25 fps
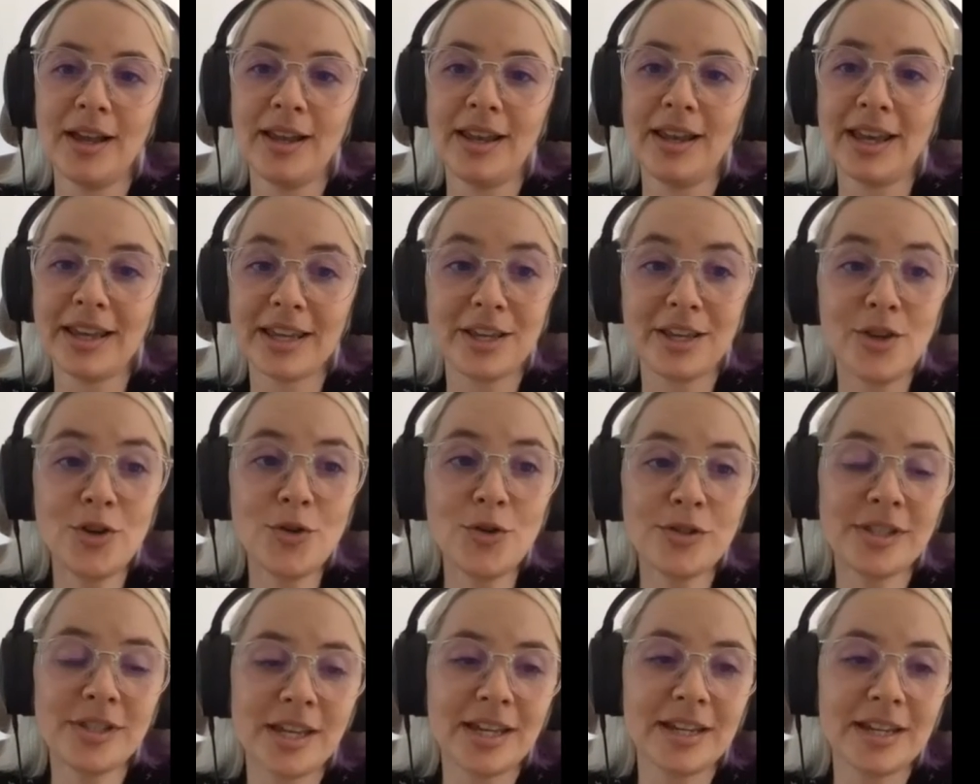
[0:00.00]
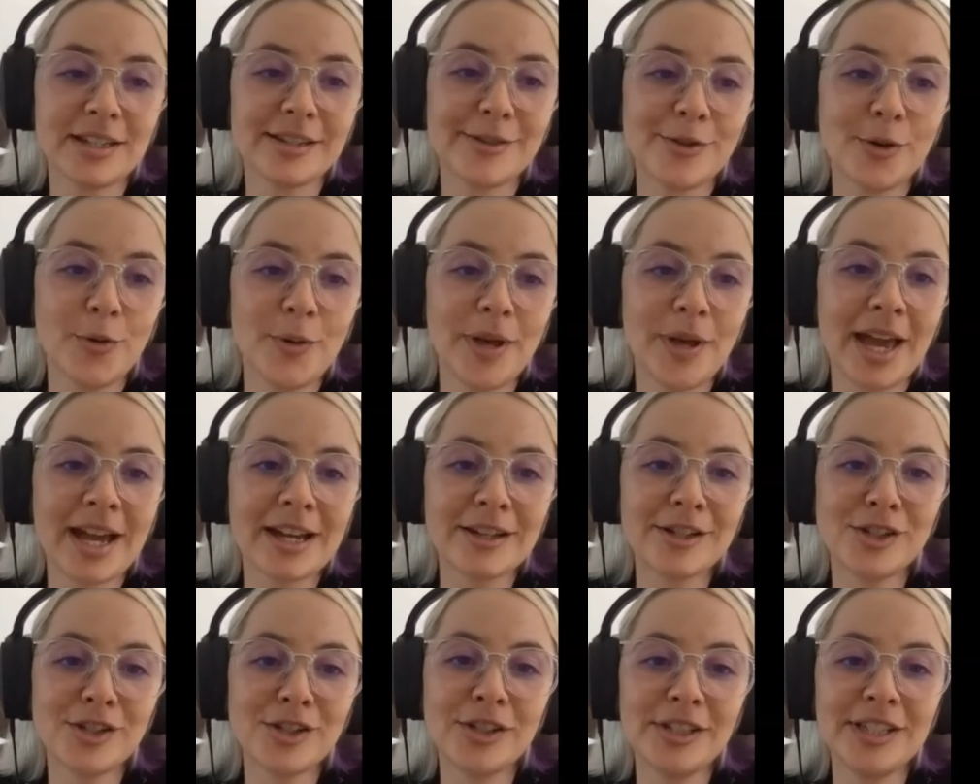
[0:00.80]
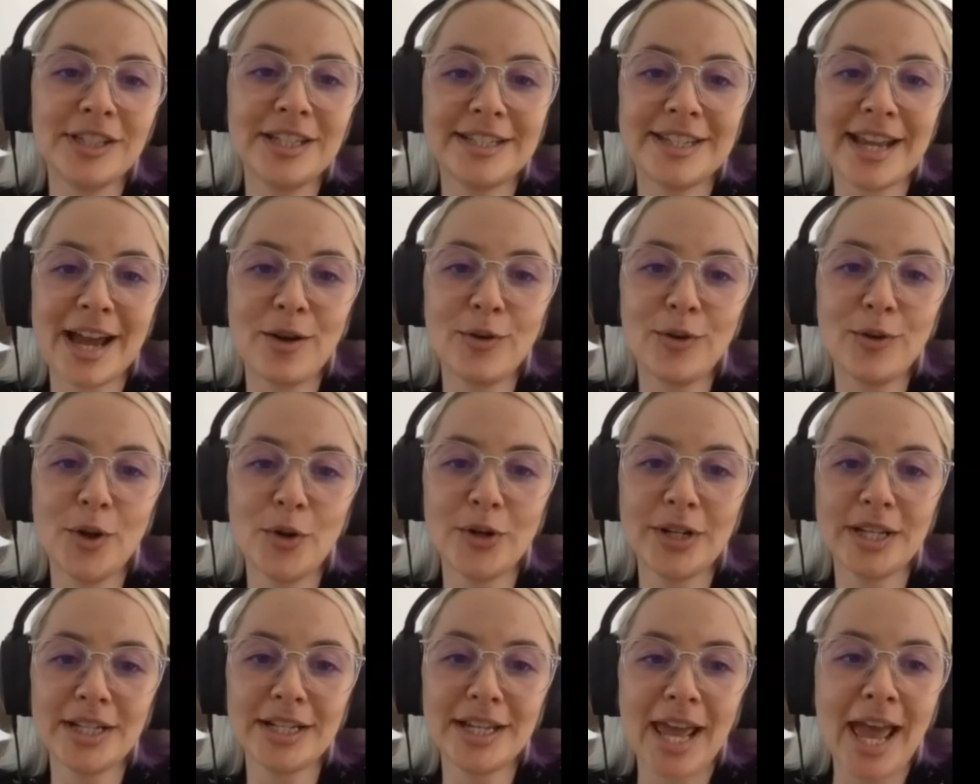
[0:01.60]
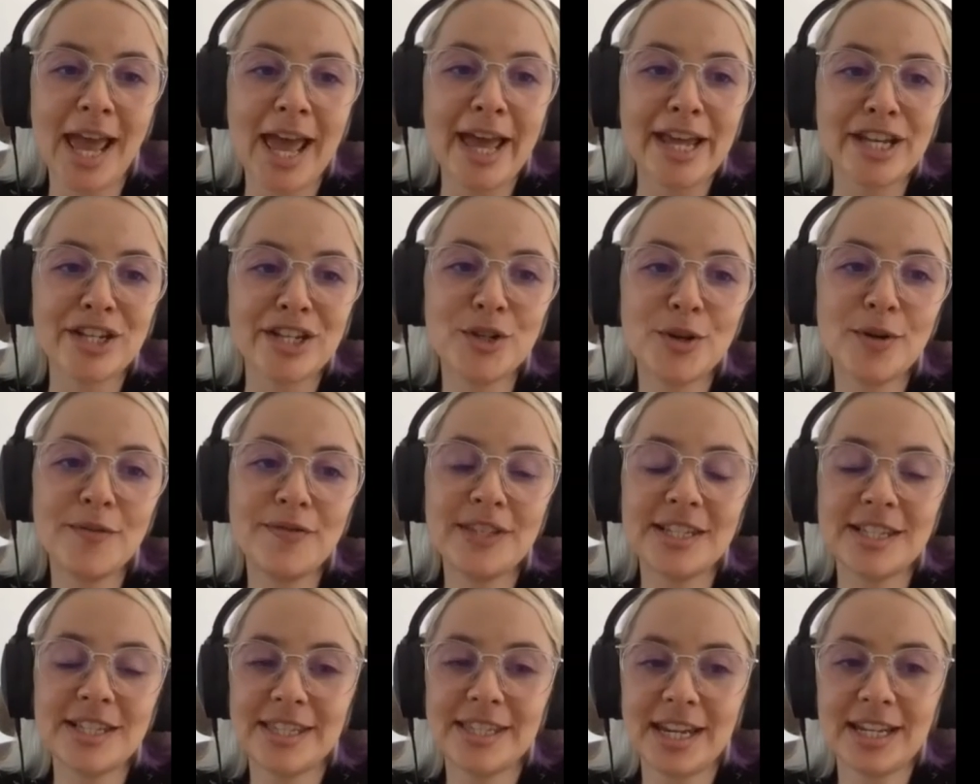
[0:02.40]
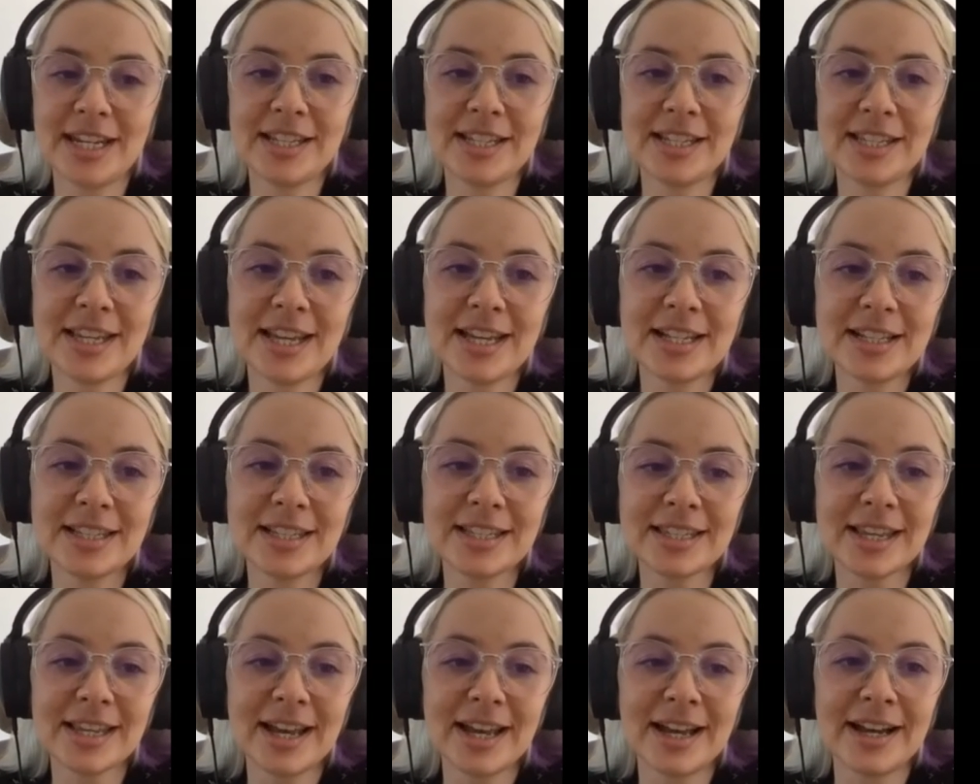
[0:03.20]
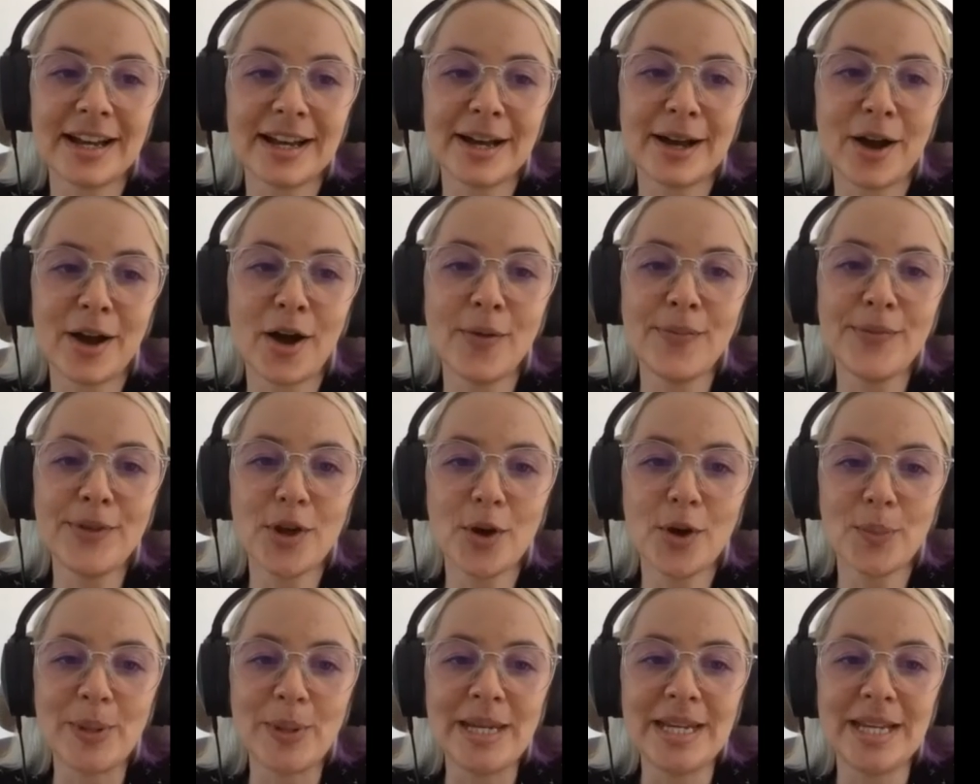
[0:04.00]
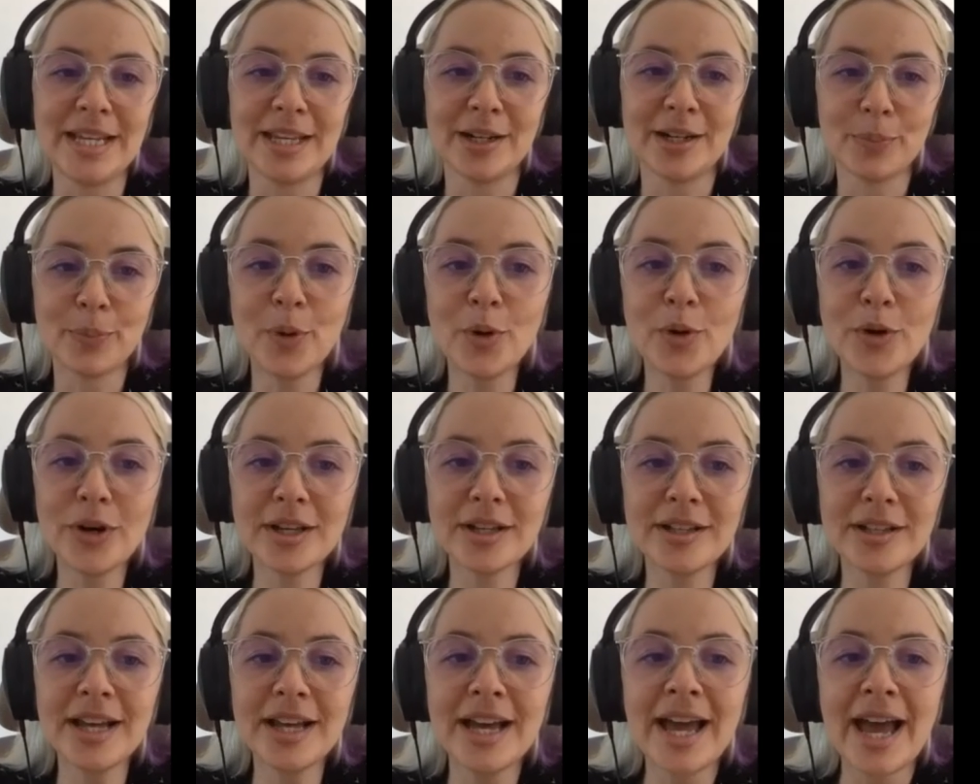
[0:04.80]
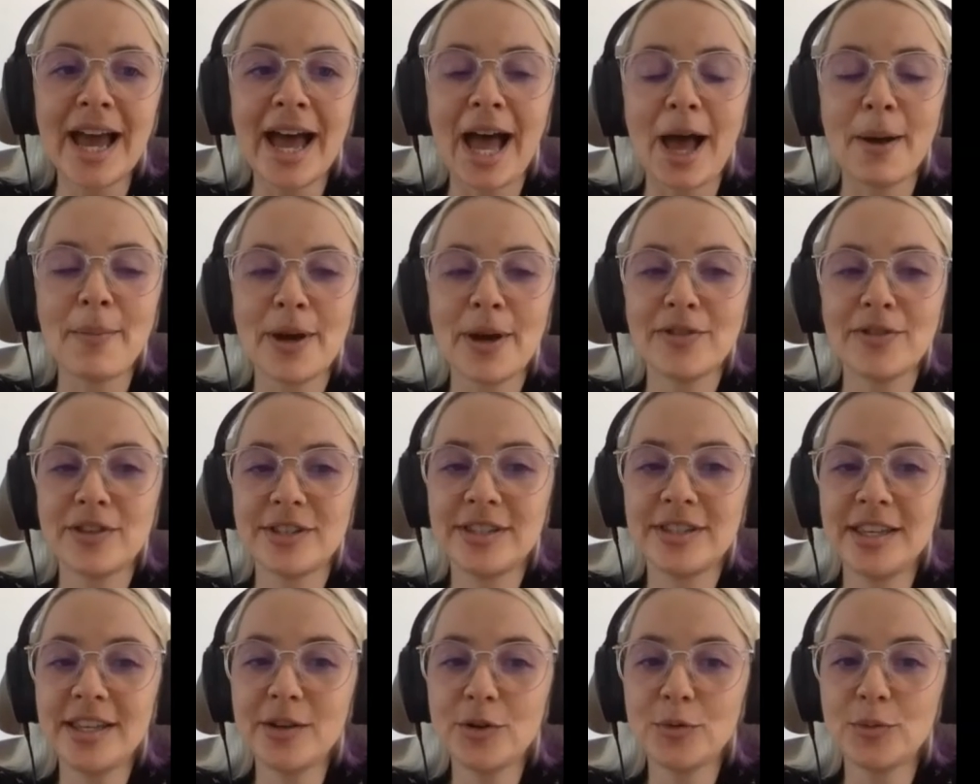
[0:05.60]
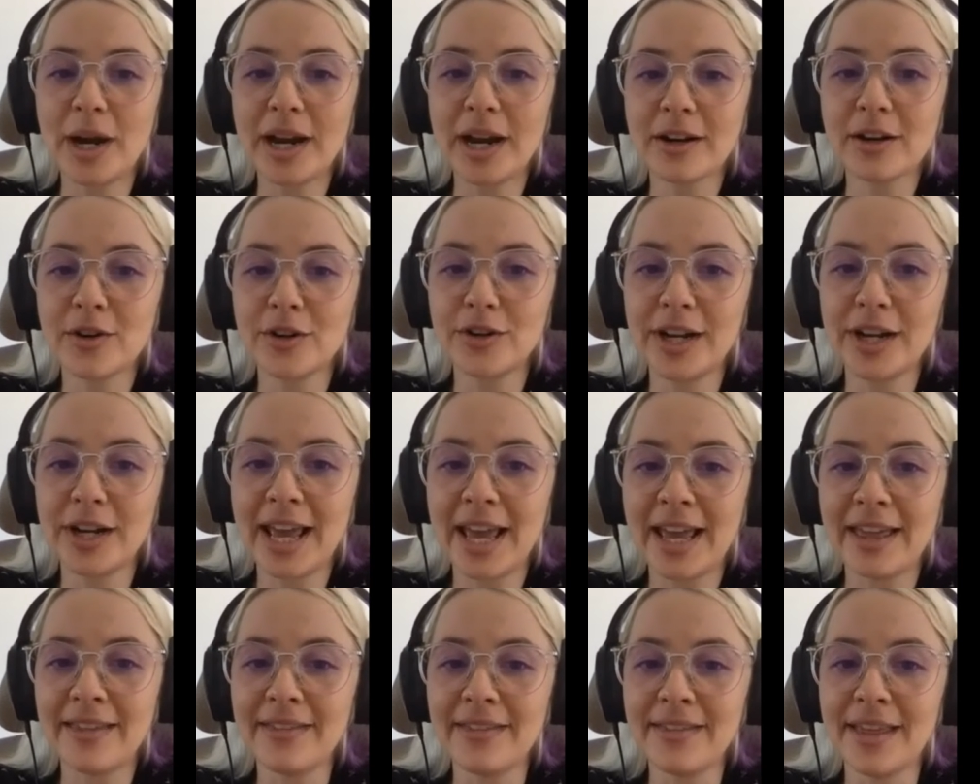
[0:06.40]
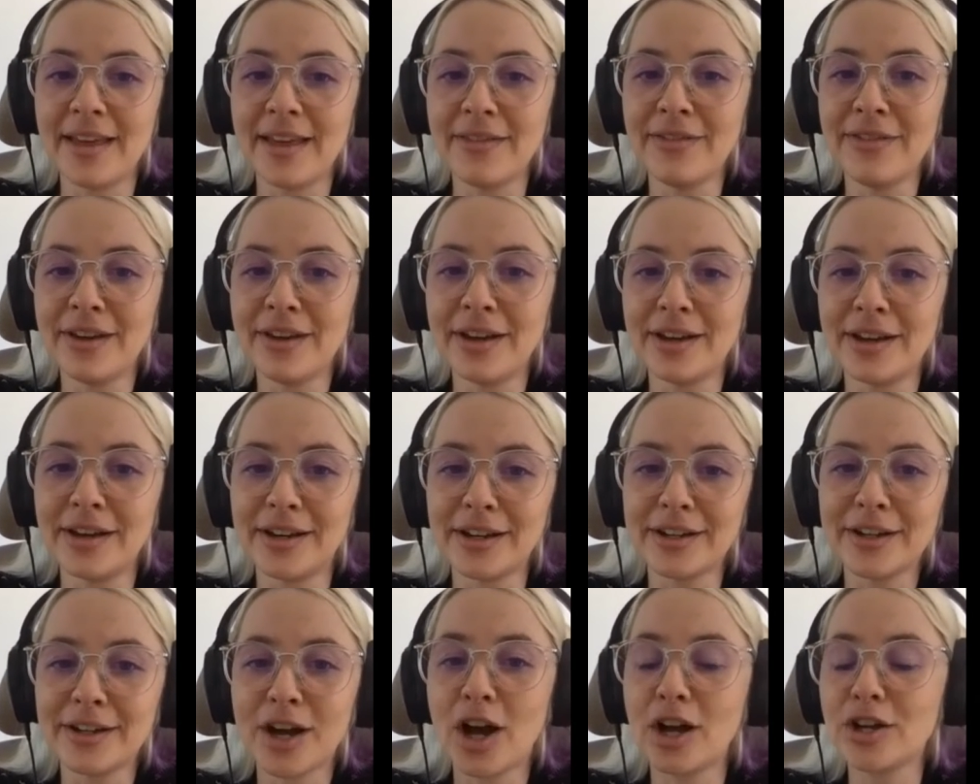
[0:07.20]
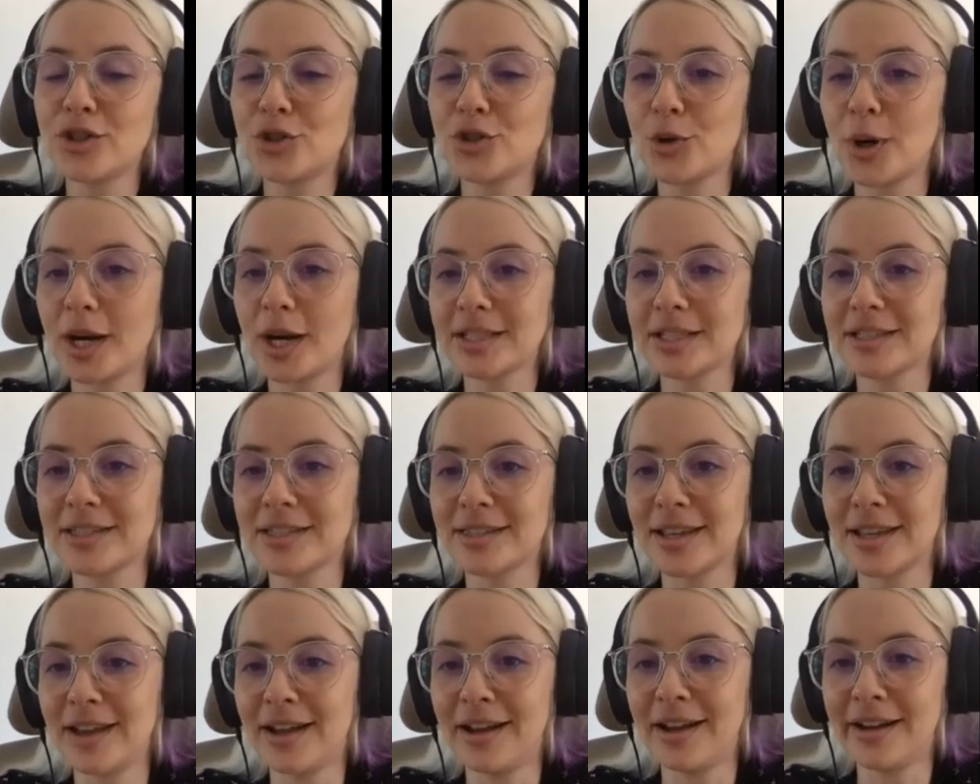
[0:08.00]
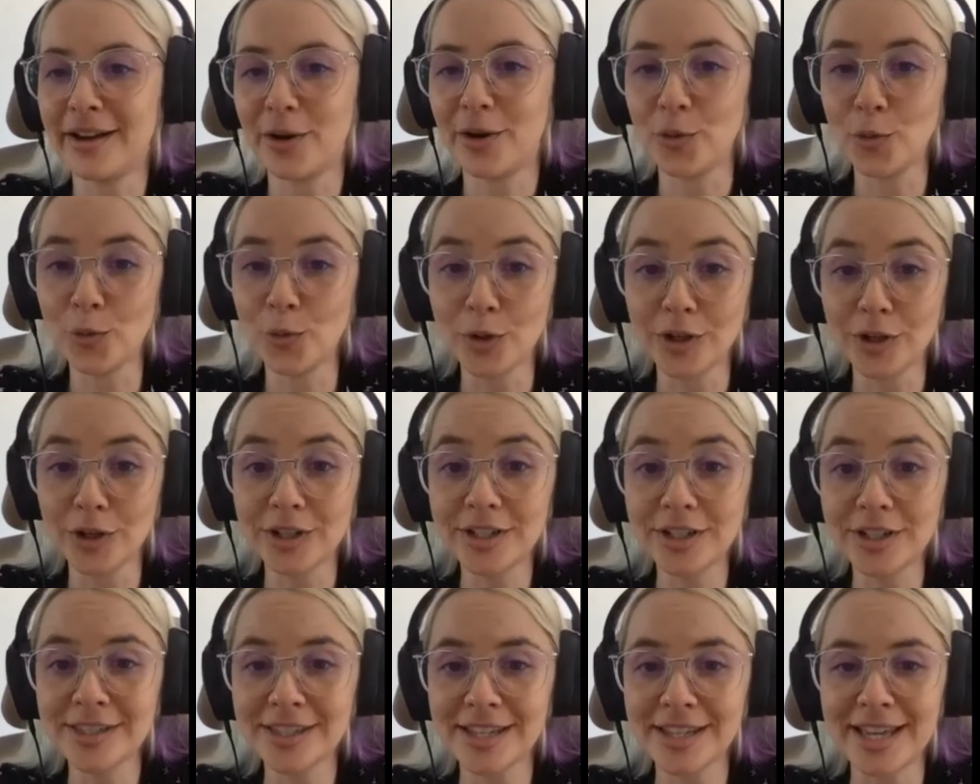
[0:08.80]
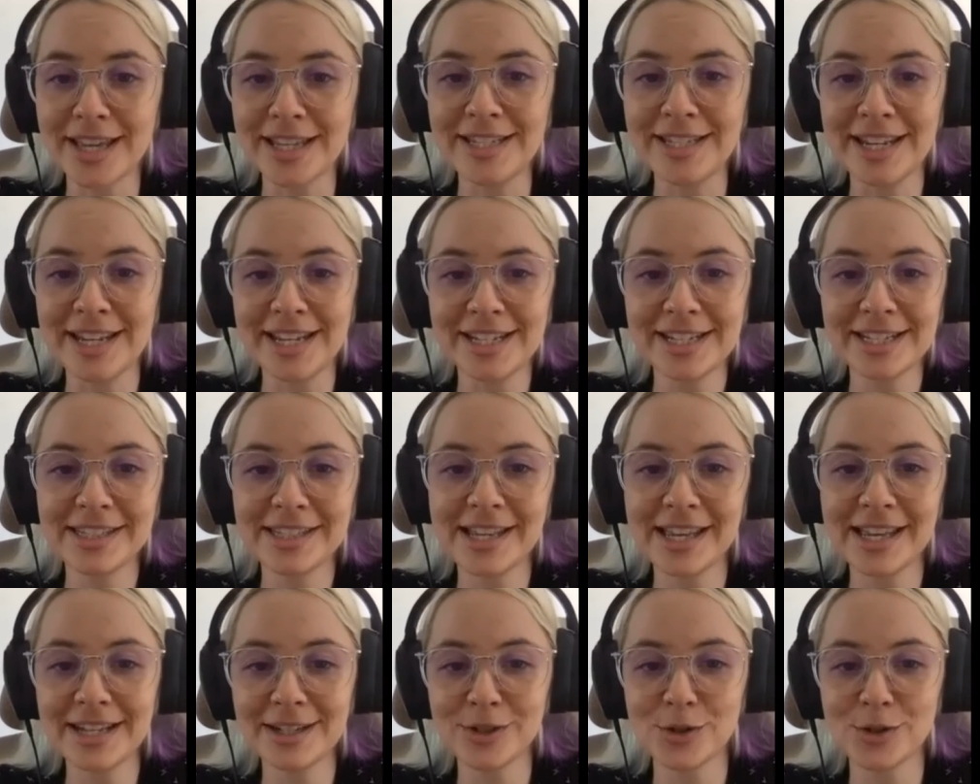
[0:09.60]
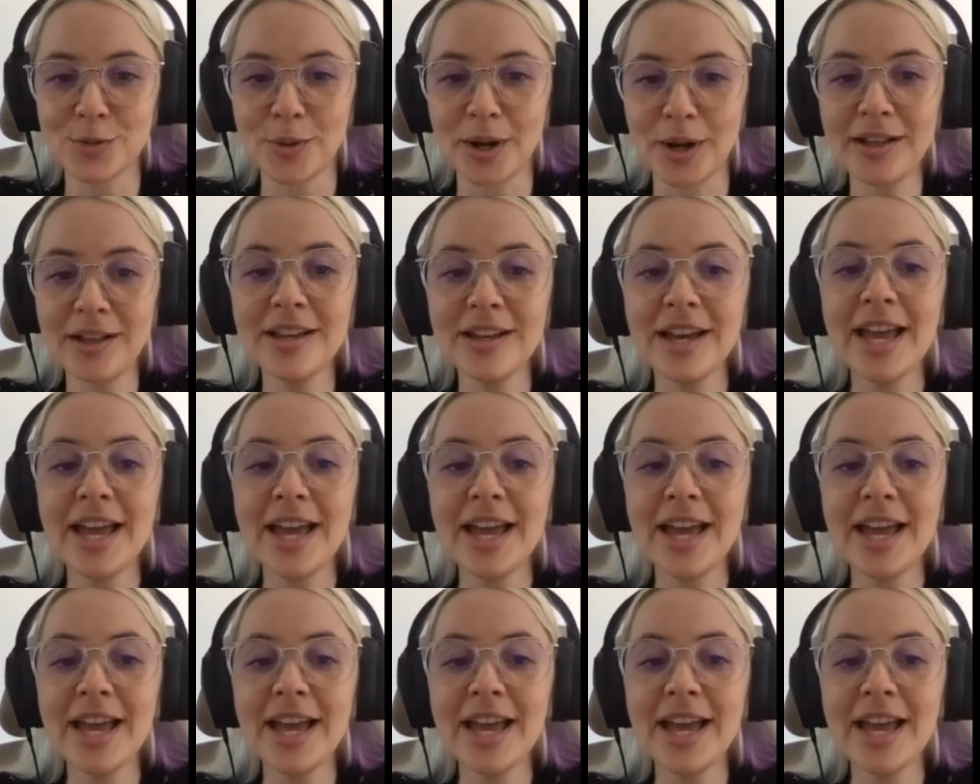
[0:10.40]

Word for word: like use data, so we actually downloaded two of these data sets uh, on the Open Data Portal about the city record and the contracts uh, awards a uh, data set as well.